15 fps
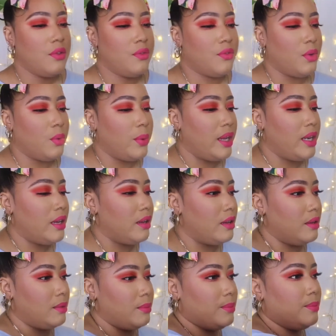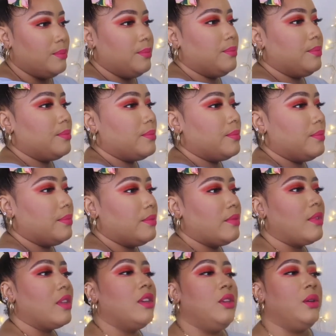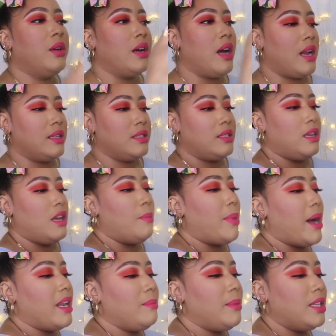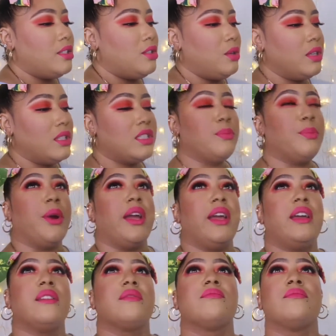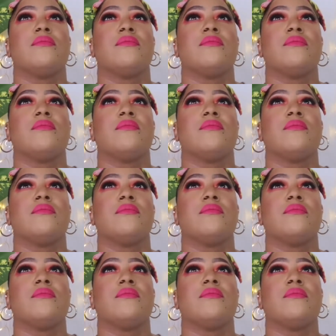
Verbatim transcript: for when, um, you can honestly, a body mist, you could spray it.